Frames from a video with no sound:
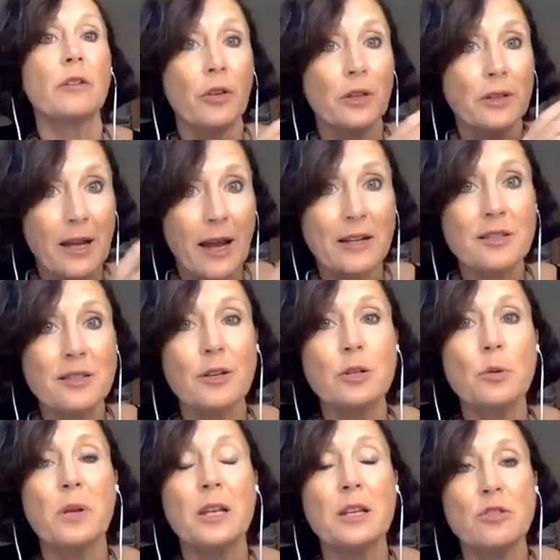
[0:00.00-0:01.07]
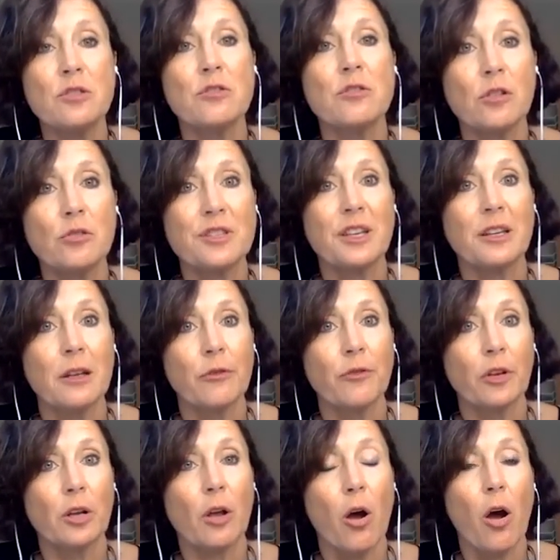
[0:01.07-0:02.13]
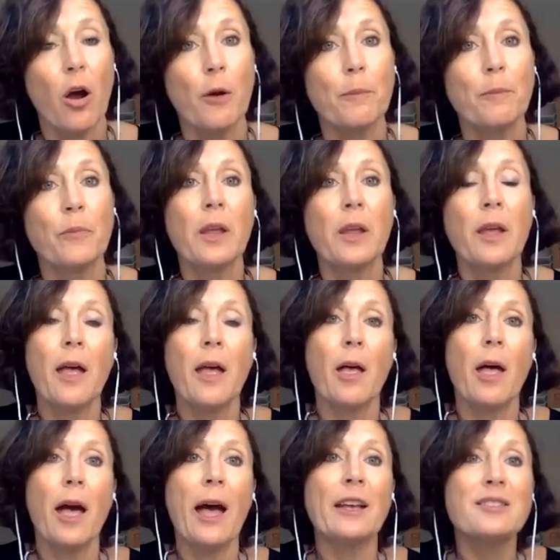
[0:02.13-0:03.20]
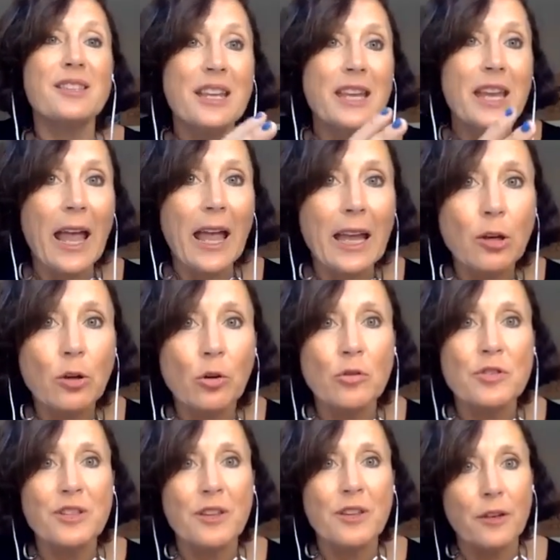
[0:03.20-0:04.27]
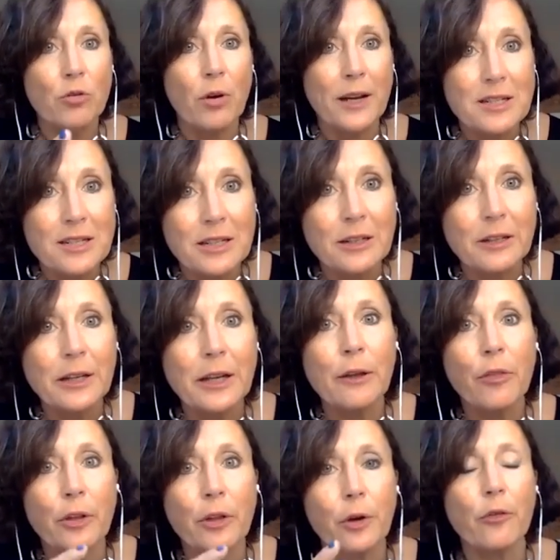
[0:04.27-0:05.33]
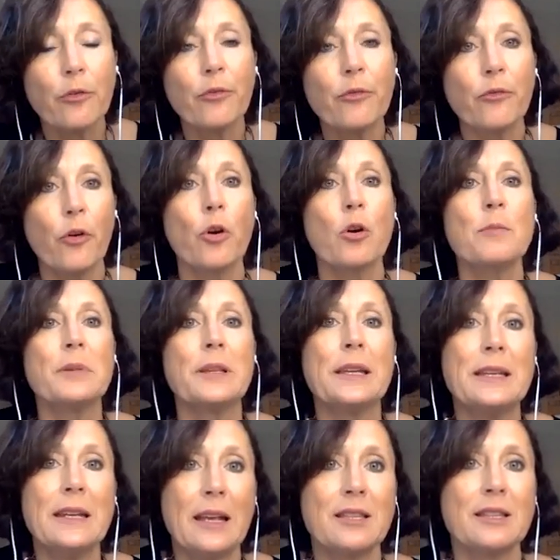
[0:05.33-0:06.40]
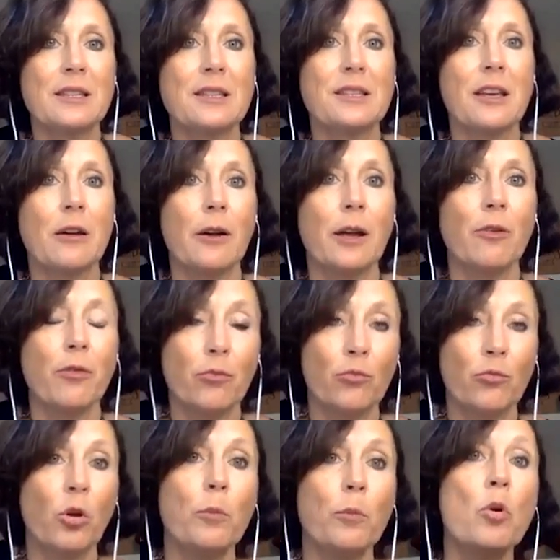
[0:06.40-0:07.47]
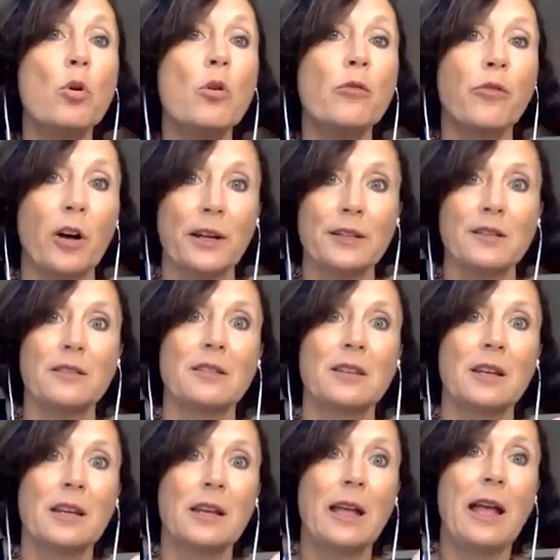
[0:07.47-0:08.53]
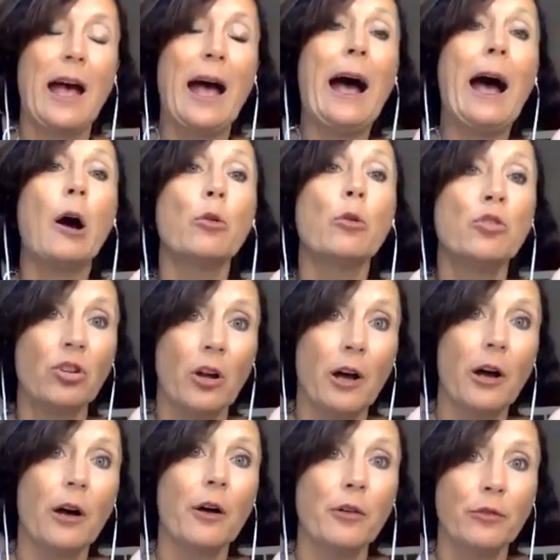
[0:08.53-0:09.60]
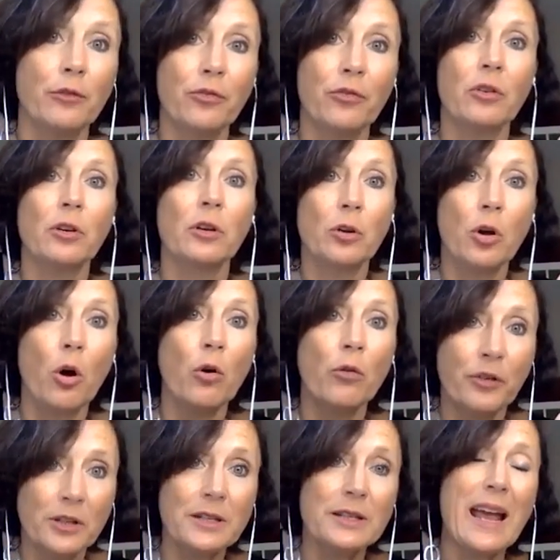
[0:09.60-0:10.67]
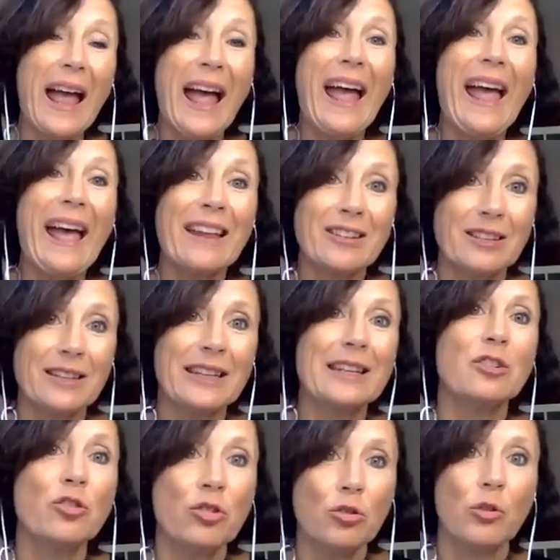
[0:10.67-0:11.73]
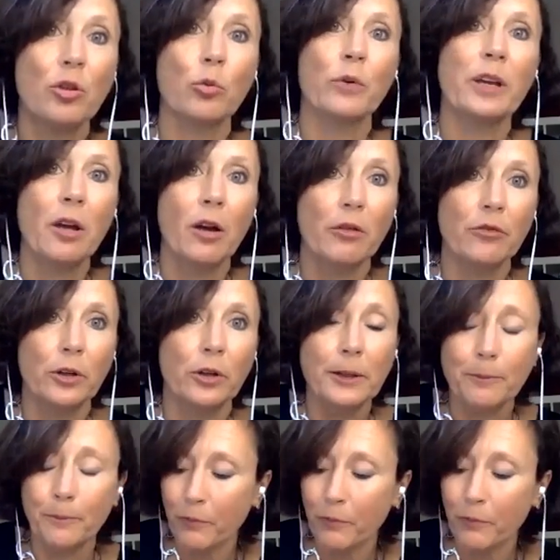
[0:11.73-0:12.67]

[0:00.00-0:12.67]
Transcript: a taxonomy and do no significant harm as the anchors and the criteria that are firmly necessary to move us out of COVID and into the recovery,